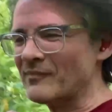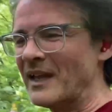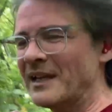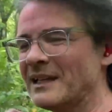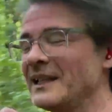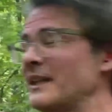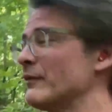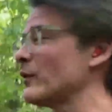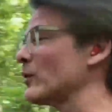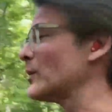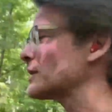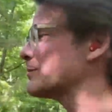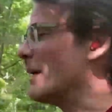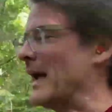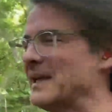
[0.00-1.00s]
Cleaver
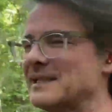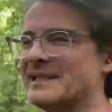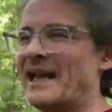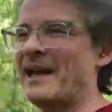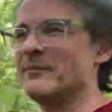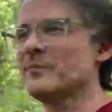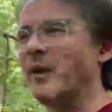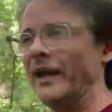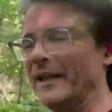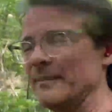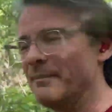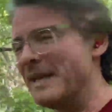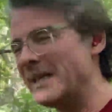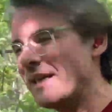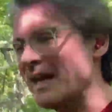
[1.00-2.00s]
was backstabbed by
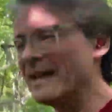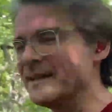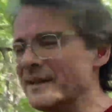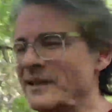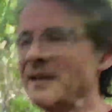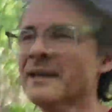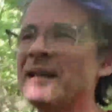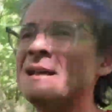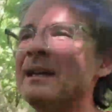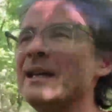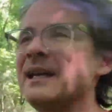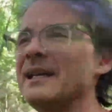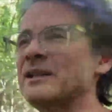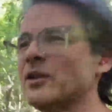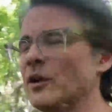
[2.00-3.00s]
Milian.
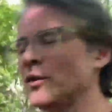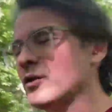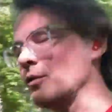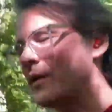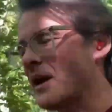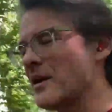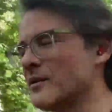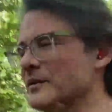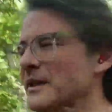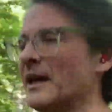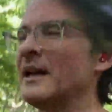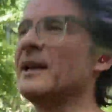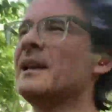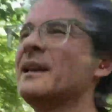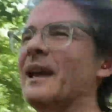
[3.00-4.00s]
He turned around
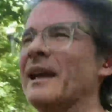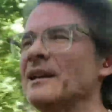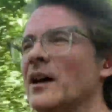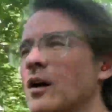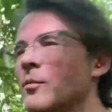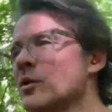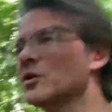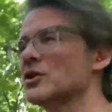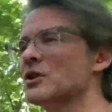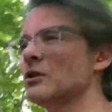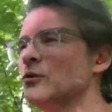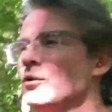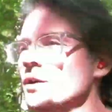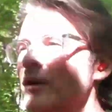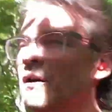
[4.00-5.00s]
and almost
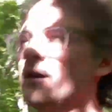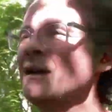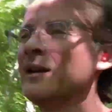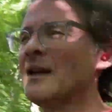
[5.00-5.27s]
slew her.